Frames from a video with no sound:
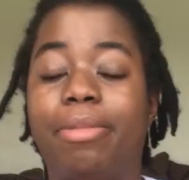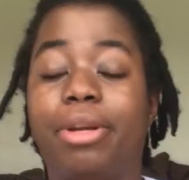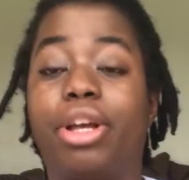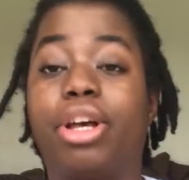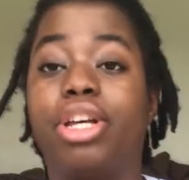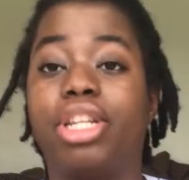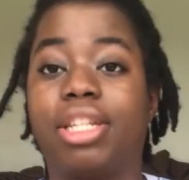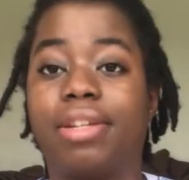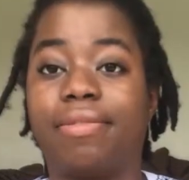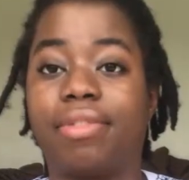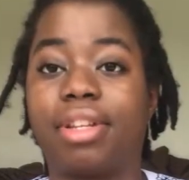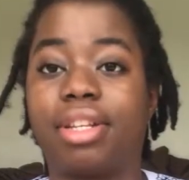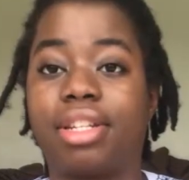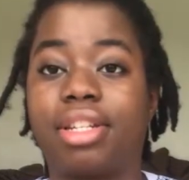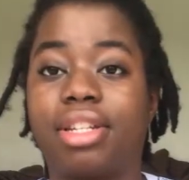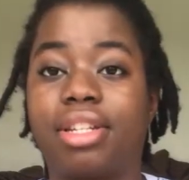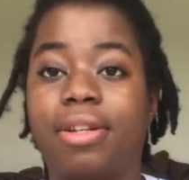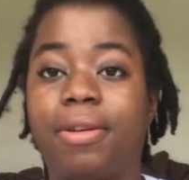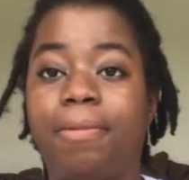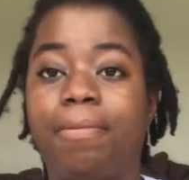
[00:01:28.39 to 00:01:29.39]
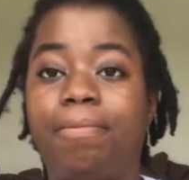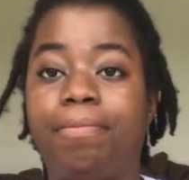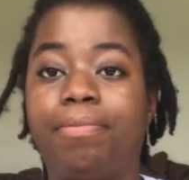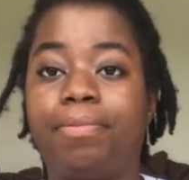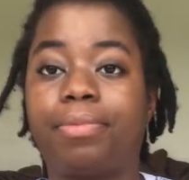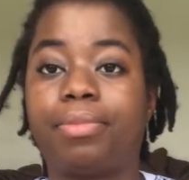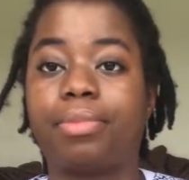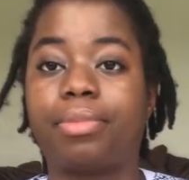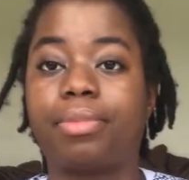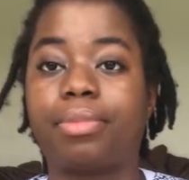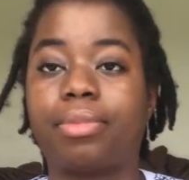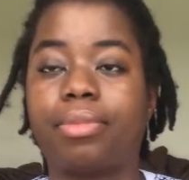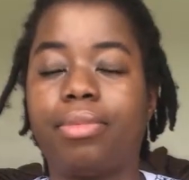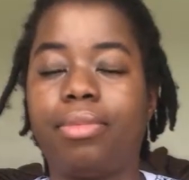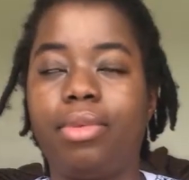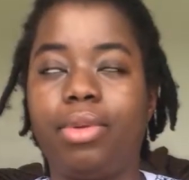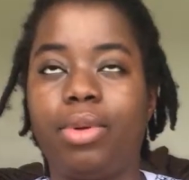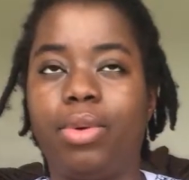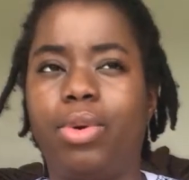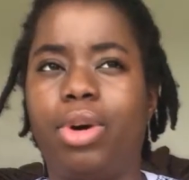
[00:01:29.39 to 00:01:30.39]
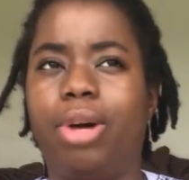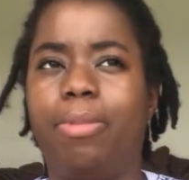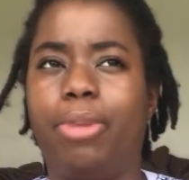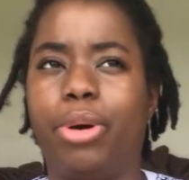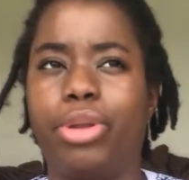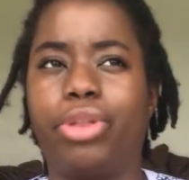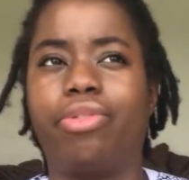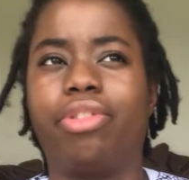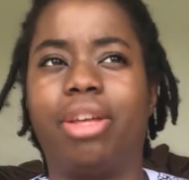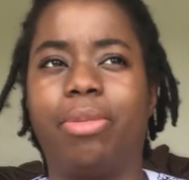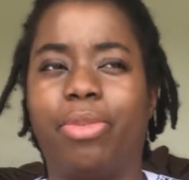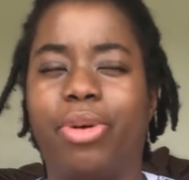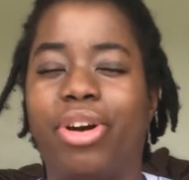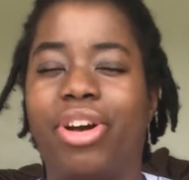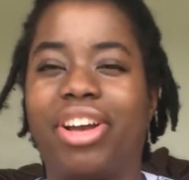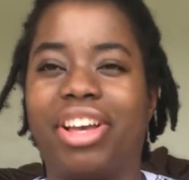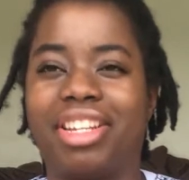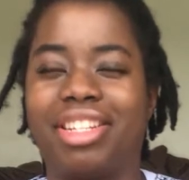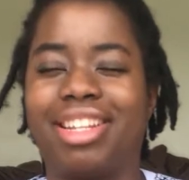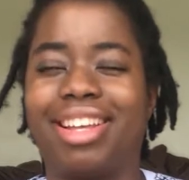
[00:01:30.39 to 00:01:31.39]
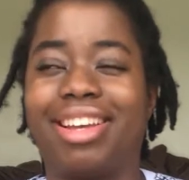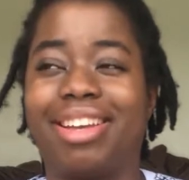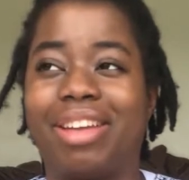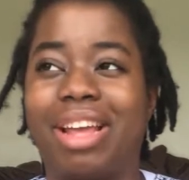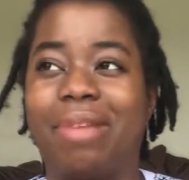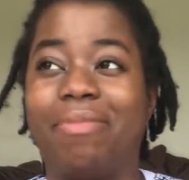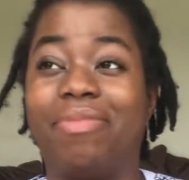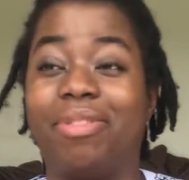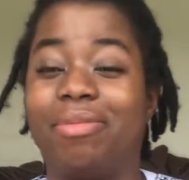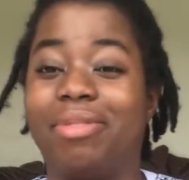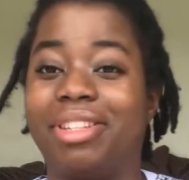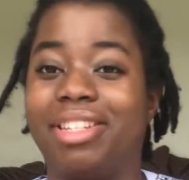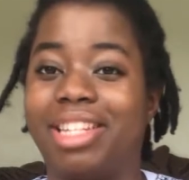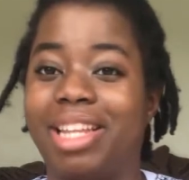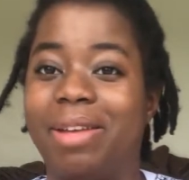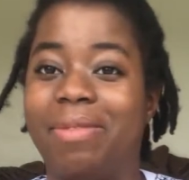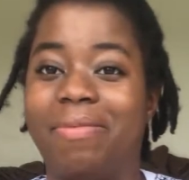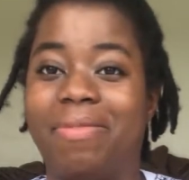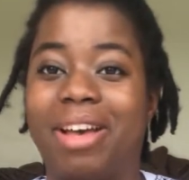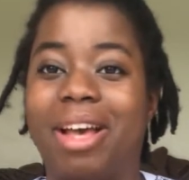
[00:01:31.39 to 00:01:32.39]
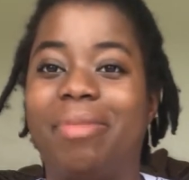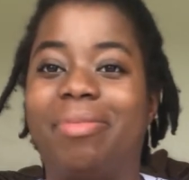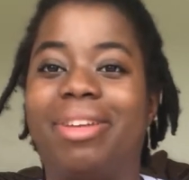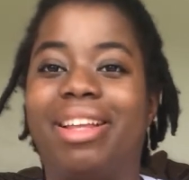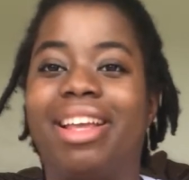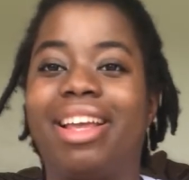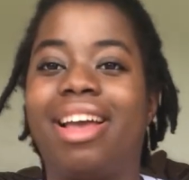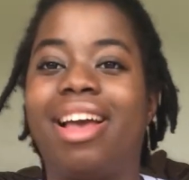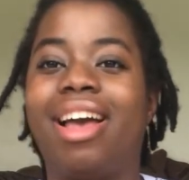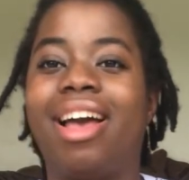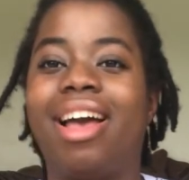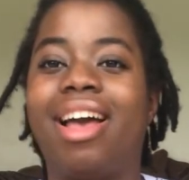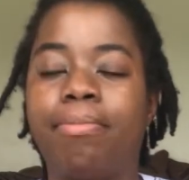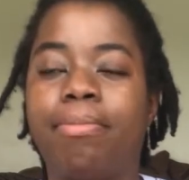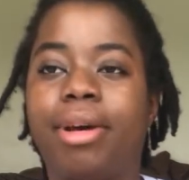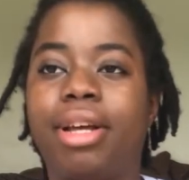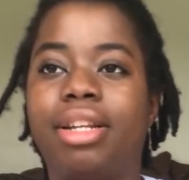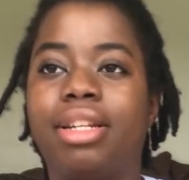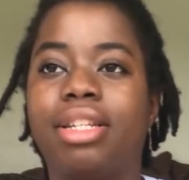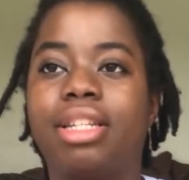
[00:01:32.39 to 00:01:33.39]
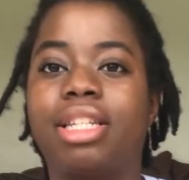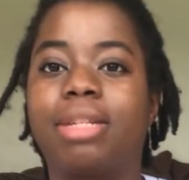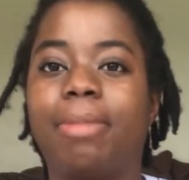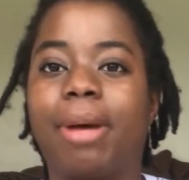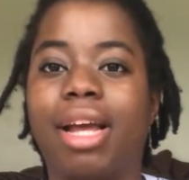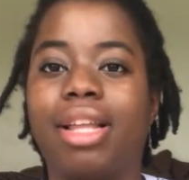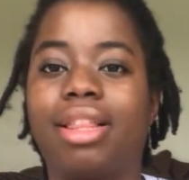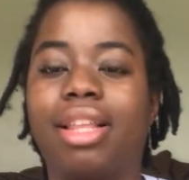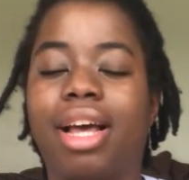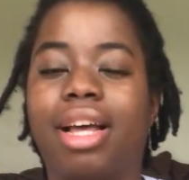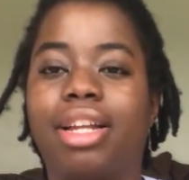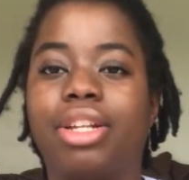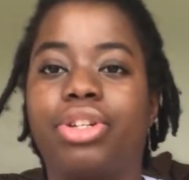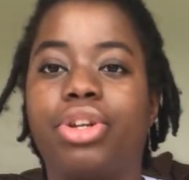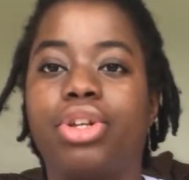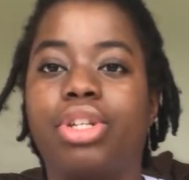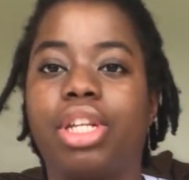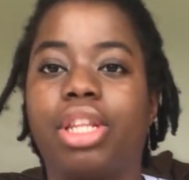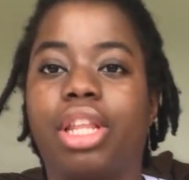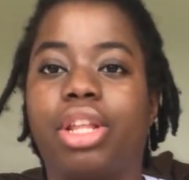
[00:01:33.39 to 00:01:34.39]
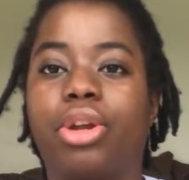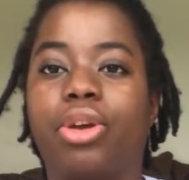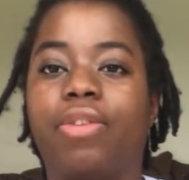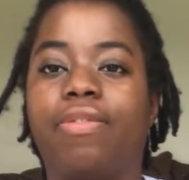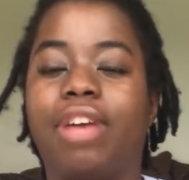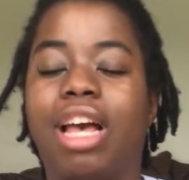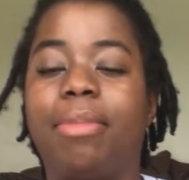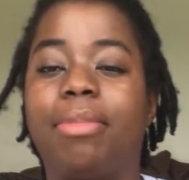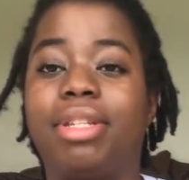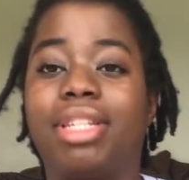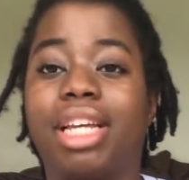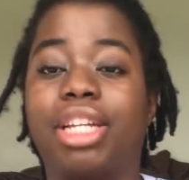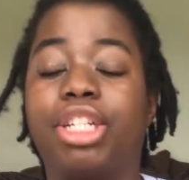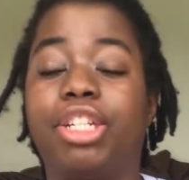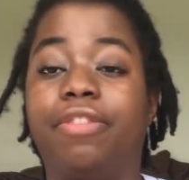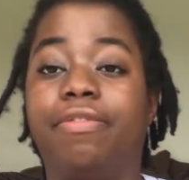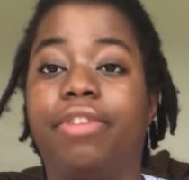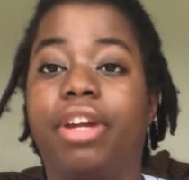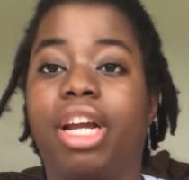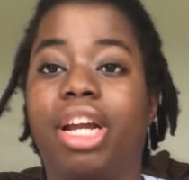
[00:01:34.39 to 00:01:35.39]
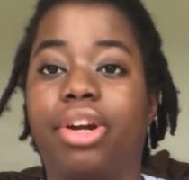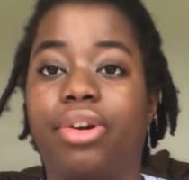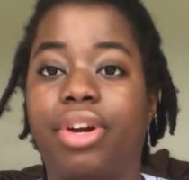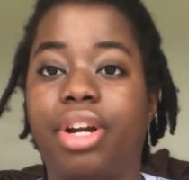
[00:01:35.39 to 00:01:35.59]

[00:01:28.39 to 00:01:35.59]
because of this. Well, both of them were because they came from the same family. But despite that, it turns out that her family is actually very